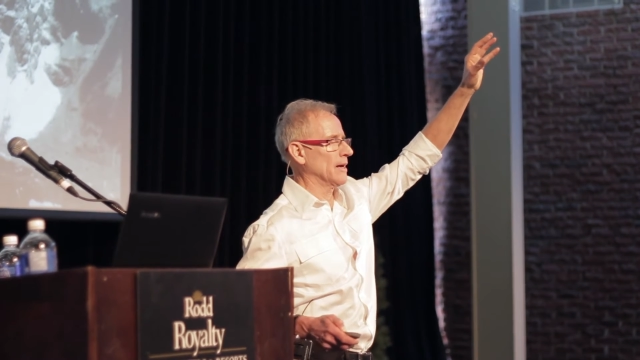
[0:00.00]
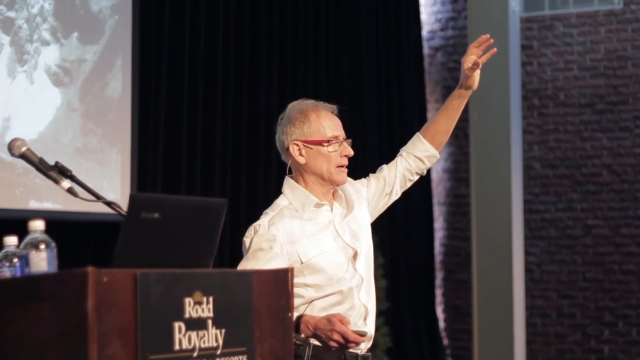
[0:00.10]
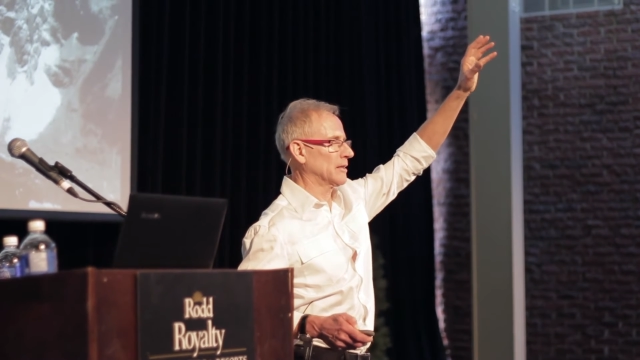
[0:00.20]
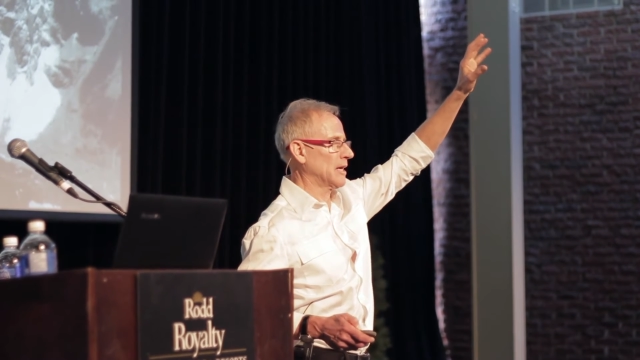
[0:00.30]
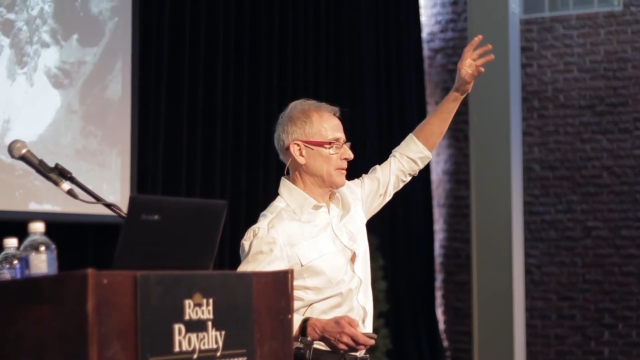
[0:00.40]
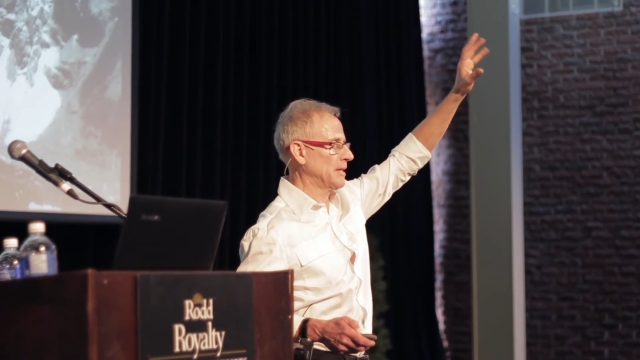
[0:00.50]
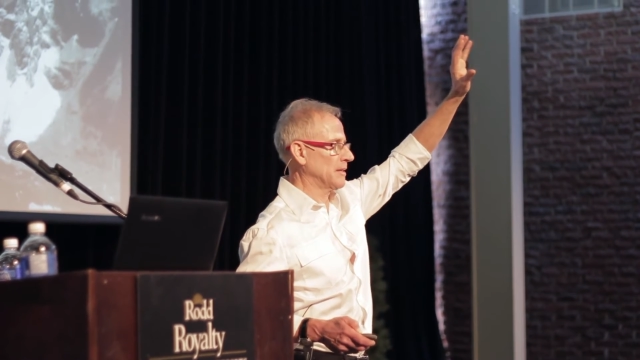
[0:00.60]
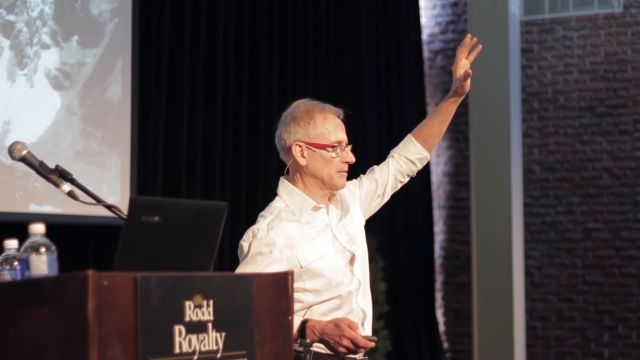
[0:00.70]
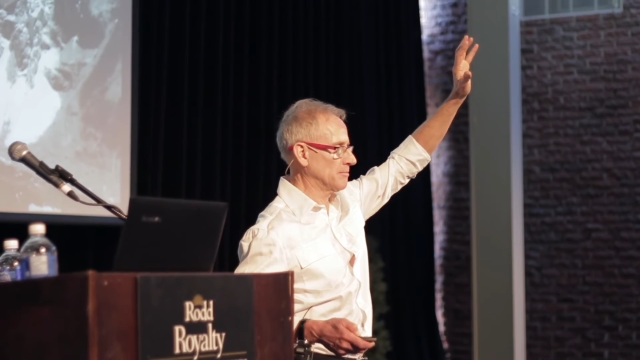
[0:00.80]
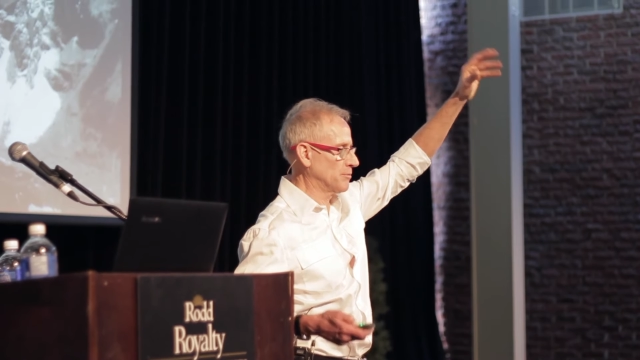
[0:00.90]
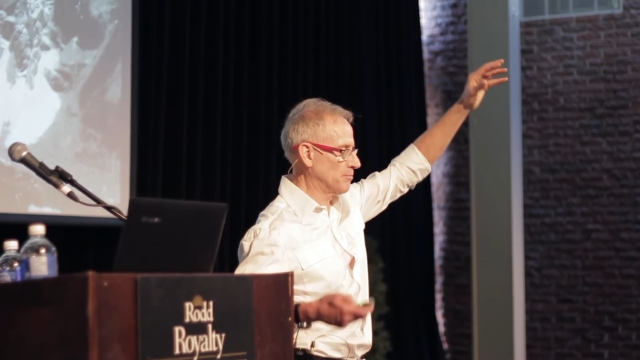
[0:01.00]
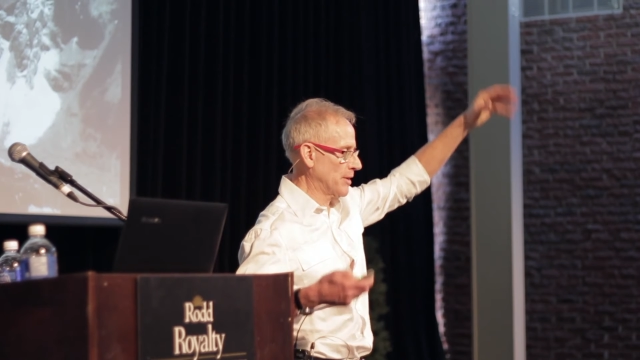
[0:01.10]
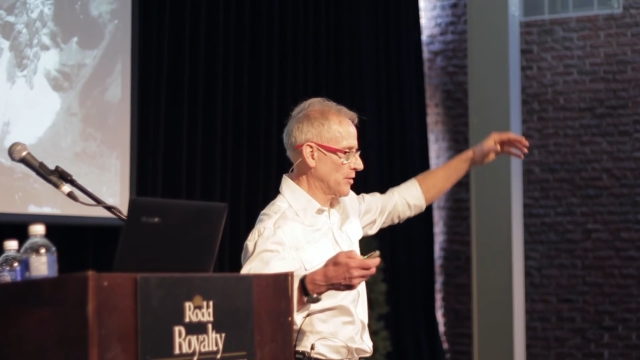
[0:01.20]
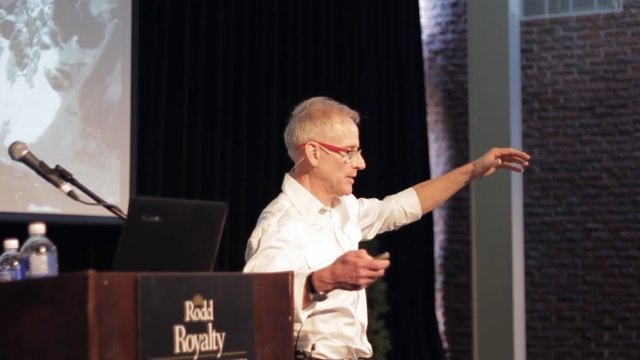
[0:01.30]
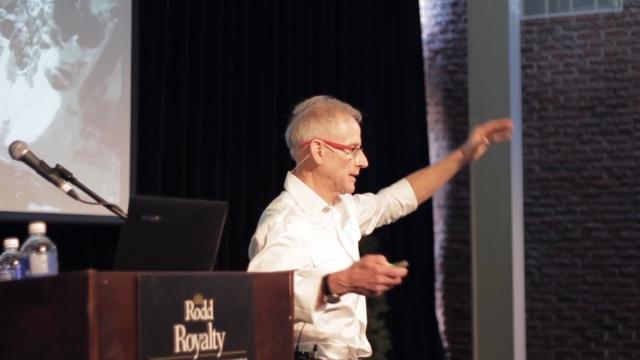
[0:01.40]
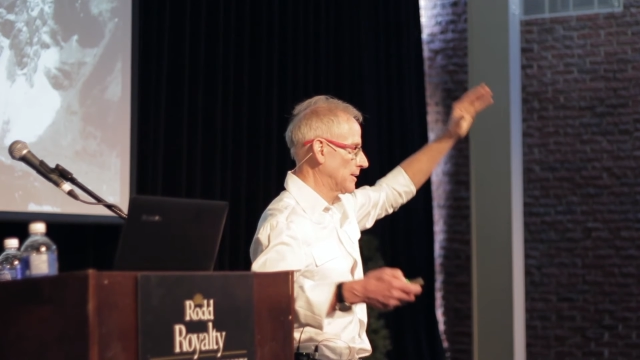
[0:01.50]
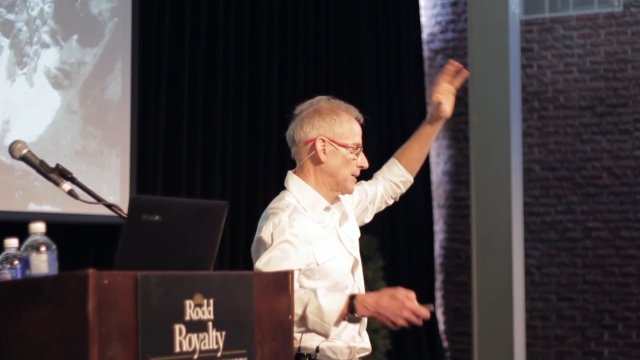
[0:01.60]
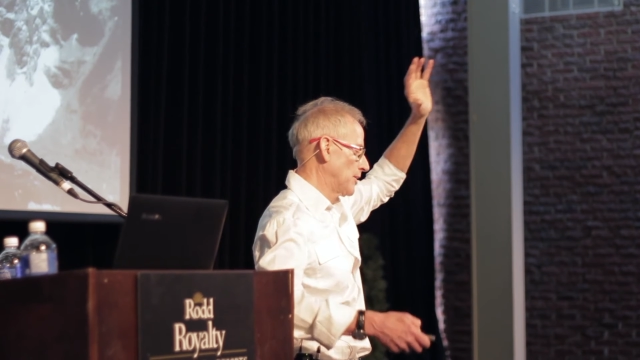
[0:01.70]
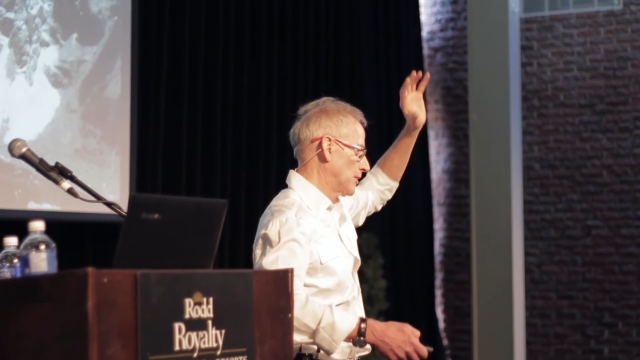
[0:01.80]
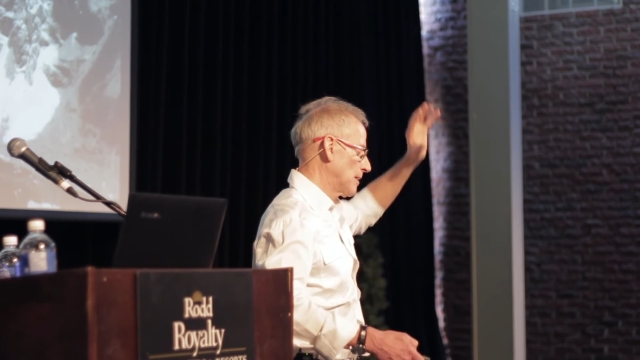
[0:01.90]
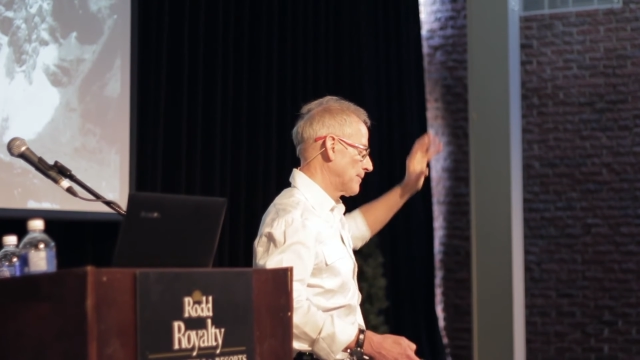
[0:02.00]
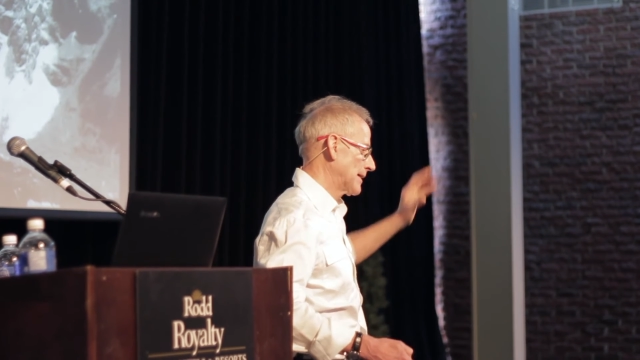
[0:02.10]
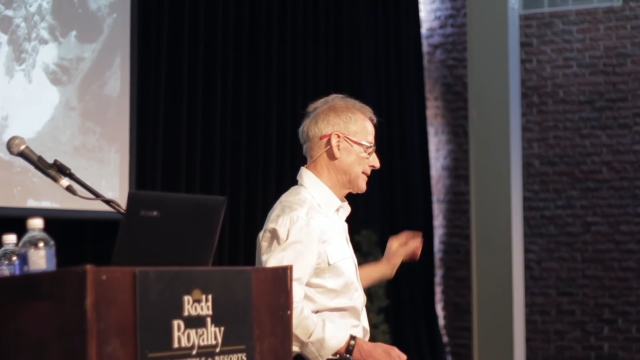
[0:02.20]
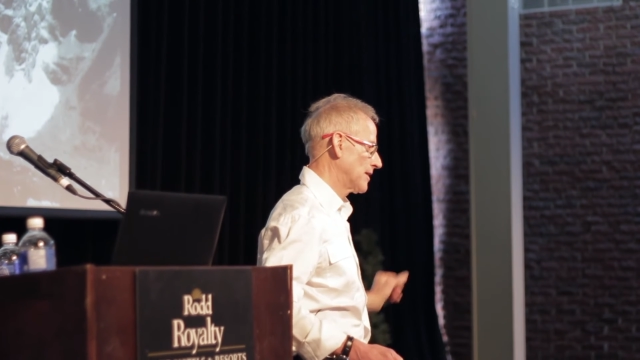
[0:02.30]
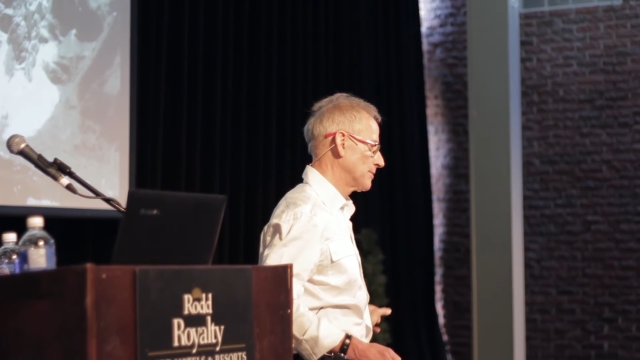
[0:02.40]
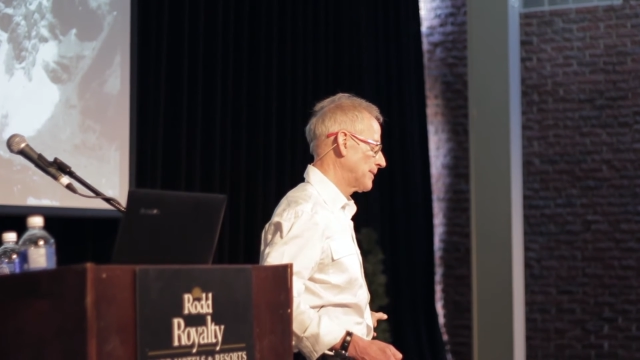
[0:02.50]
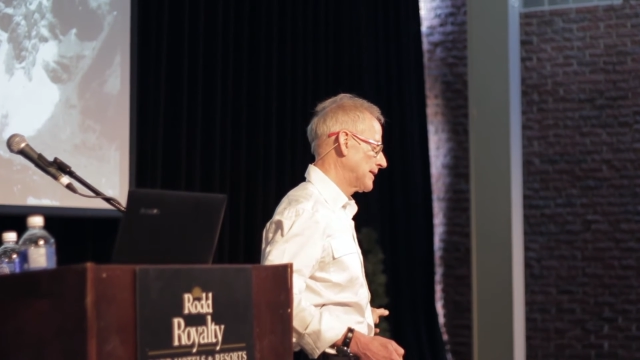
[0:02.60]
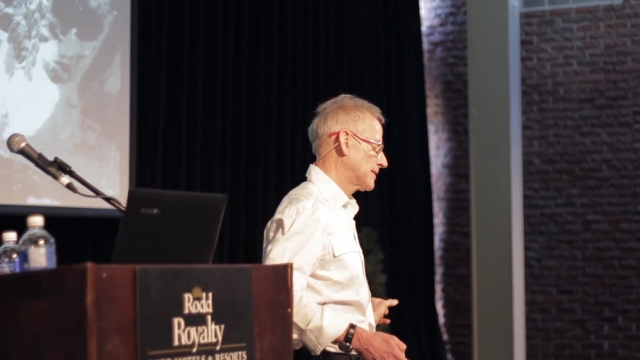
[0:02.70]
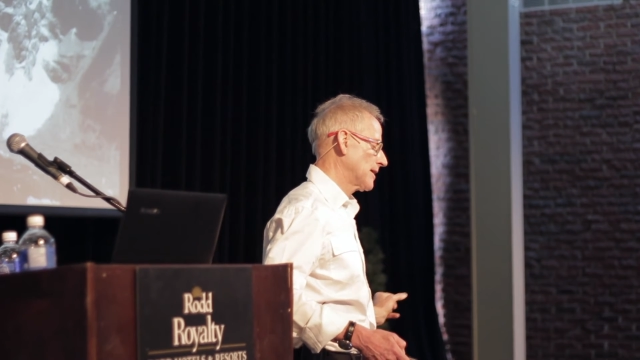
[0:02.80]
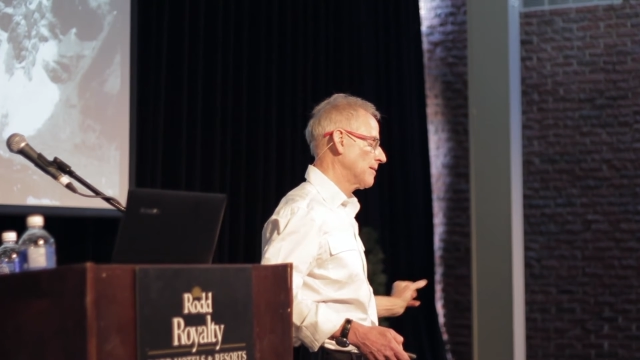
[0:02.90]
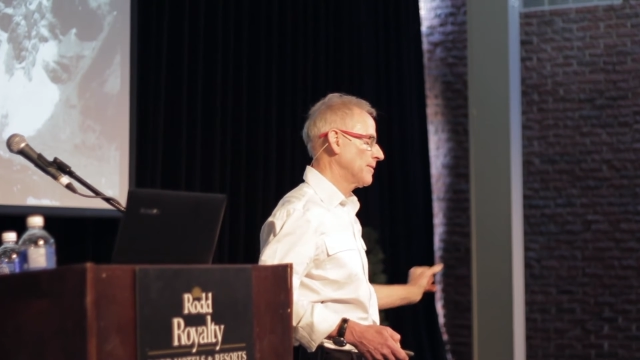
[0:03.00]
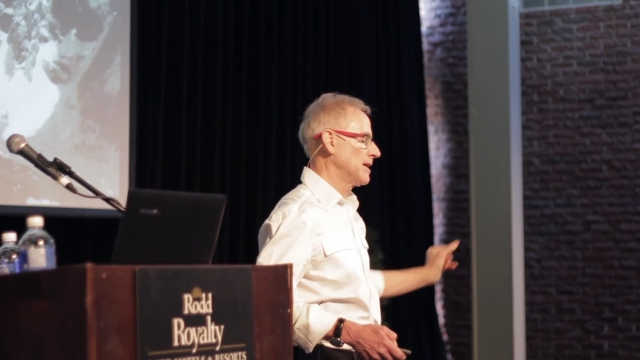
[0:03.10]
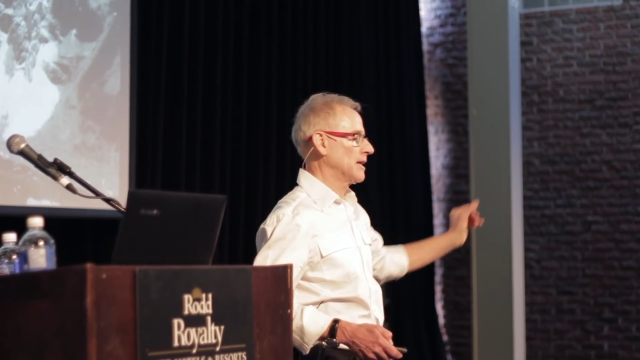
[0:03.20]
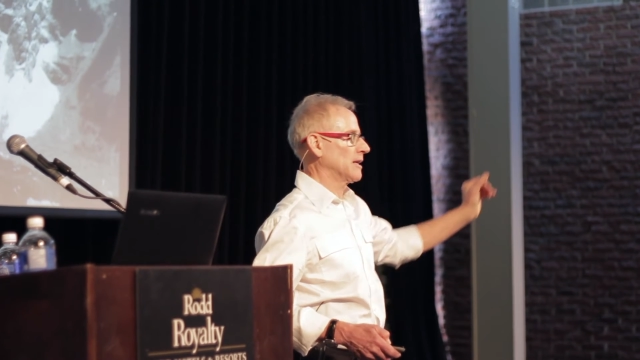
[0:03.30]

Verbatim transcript: uh, climbing and preparing, and then you climb back down to base camp.